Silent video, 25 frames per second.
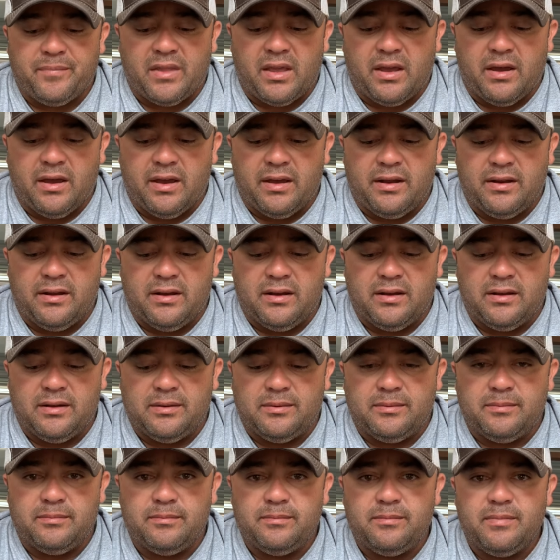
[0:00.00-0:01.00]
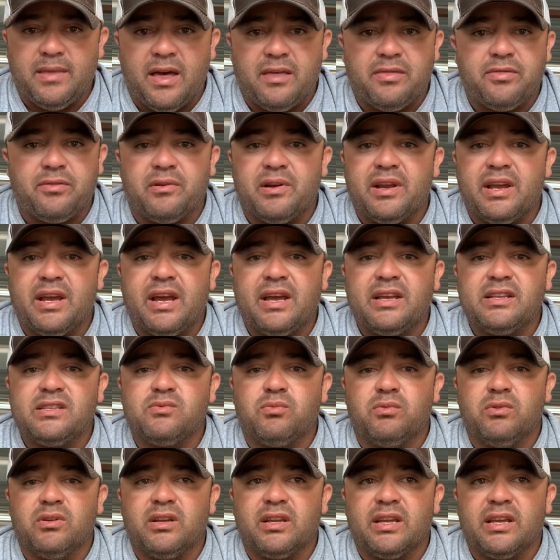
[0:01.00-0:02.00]
and that
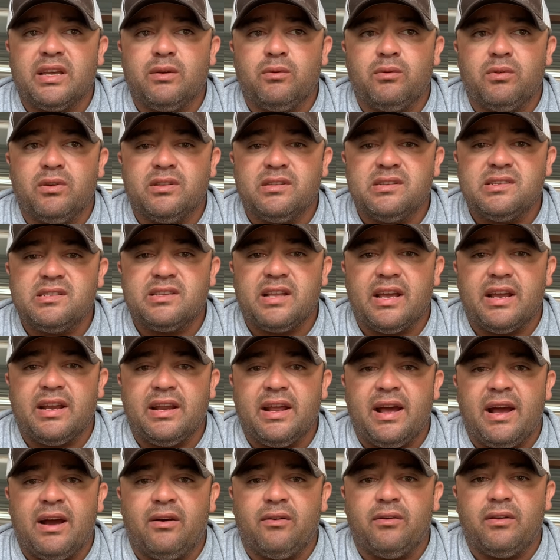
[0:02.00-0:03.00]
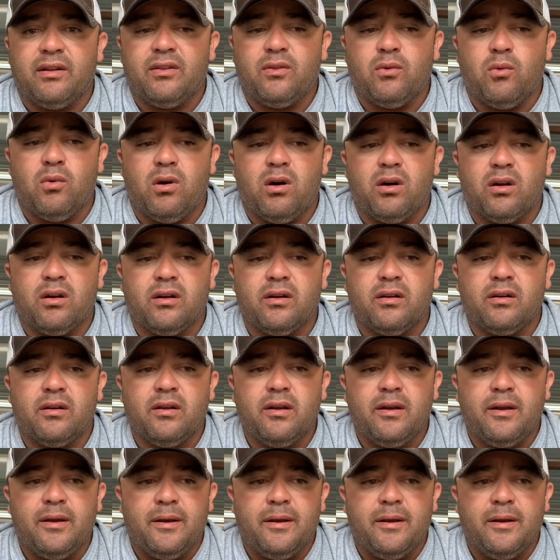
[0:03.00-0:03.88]
3/8 wouldn't stay down in the water.